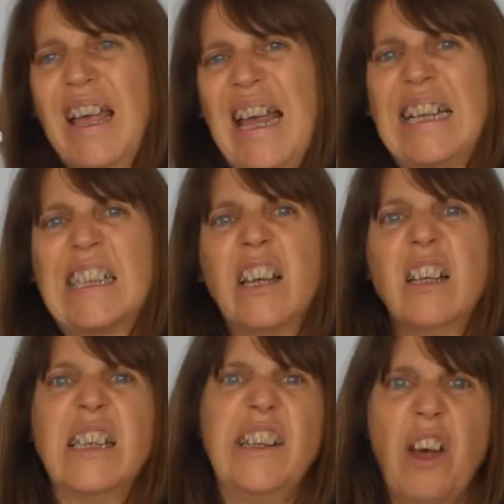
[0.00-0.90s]
It's
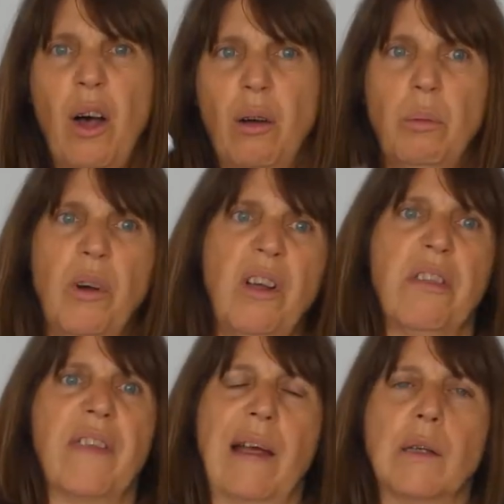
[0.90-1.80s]
certainly not worth
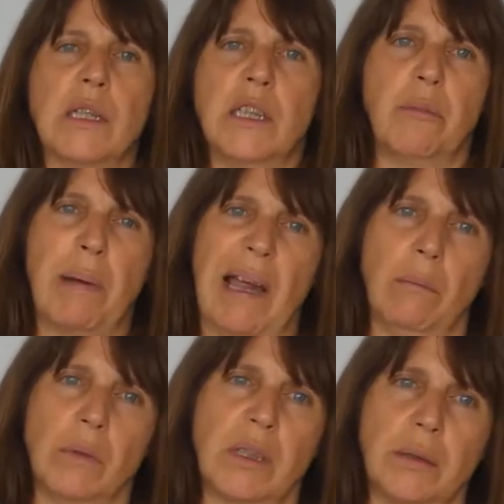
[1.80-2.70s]
thousands of
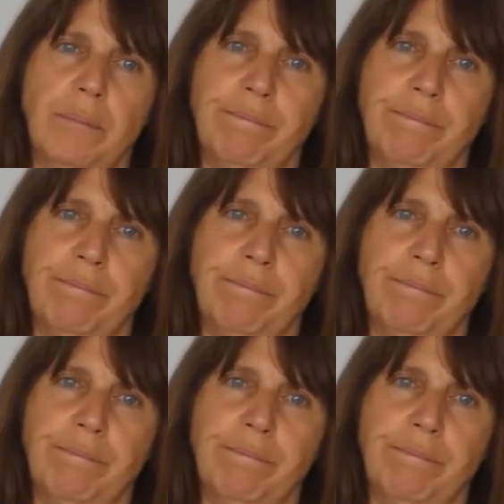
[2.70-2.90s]
pounds.